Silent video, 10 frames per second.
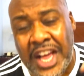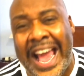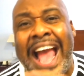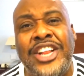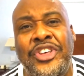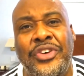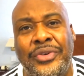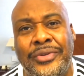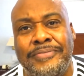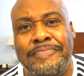Can
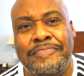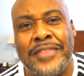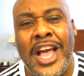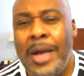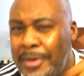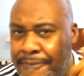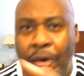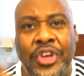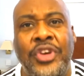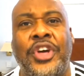you,
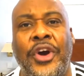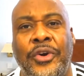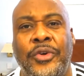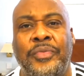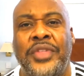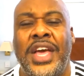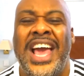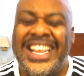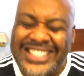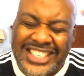before you go,
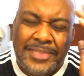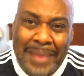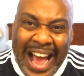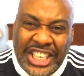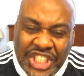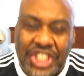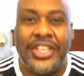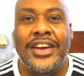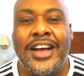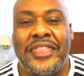
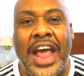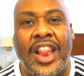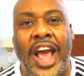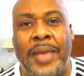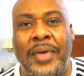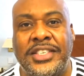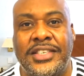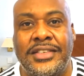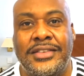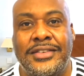smash that like
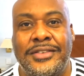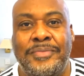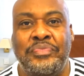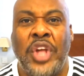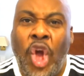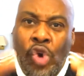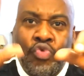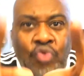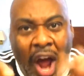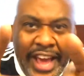button?
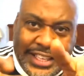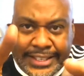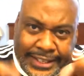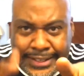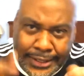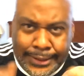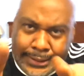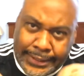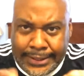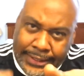Write
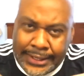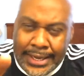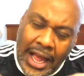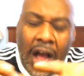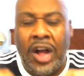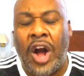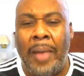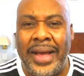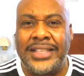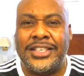a
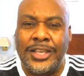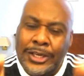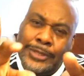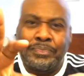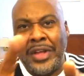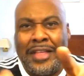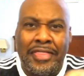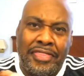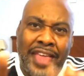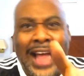comment.
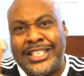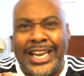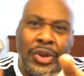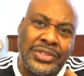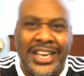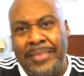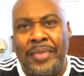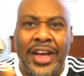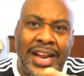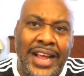That Losing It in
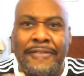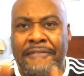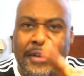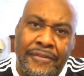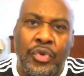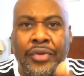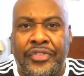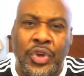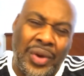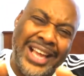Berlin Fit Food
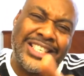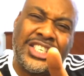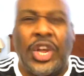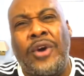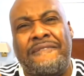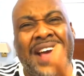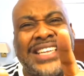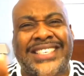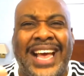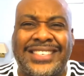review is so
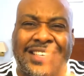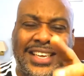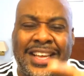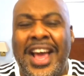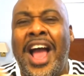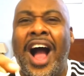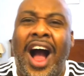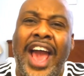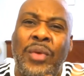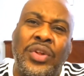fantastic.
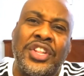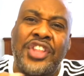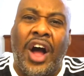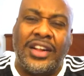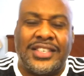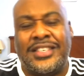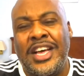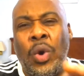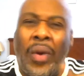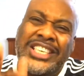I will not
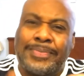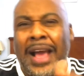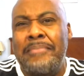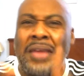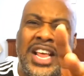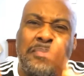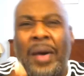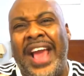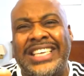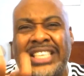waste my money
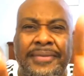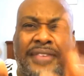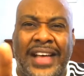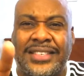buying Slim